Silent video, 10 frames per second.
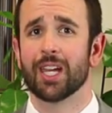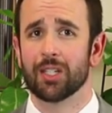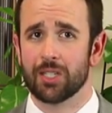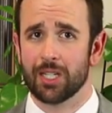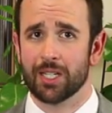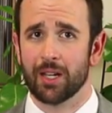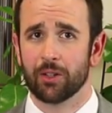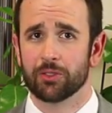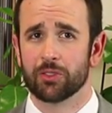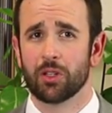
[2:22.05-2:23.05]
and
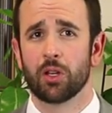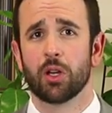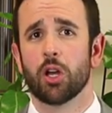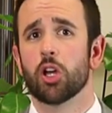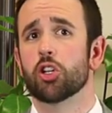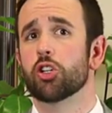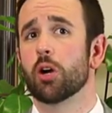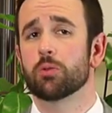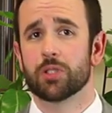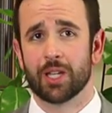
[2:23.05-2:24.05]
details.
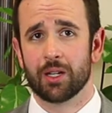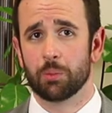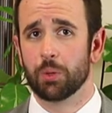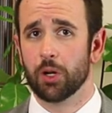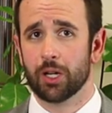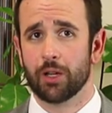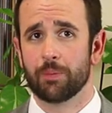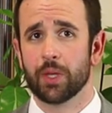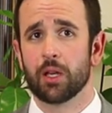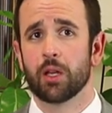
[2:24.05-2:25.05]
Don't send a book.